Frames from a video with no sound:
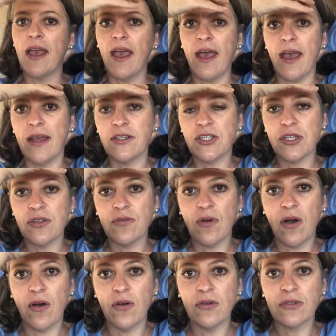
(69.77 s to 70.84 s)
and you
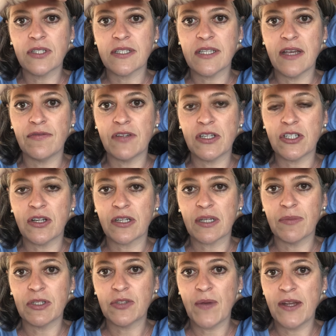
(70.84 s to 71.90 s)
hold Safety Energy Lock
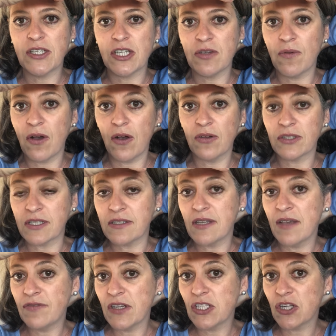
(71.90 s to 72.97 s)
number 20, you are holding
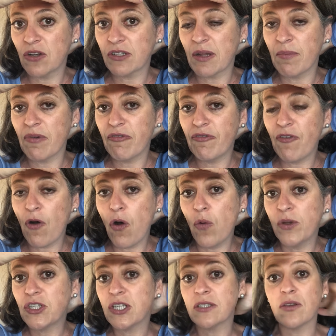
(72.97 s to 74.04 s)
Safety Energy Lock number 4,
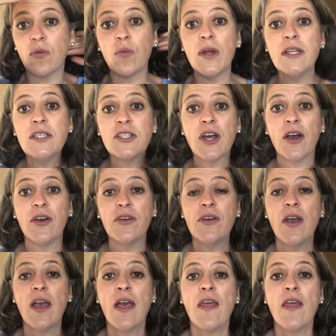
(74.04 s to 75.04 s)
which is the window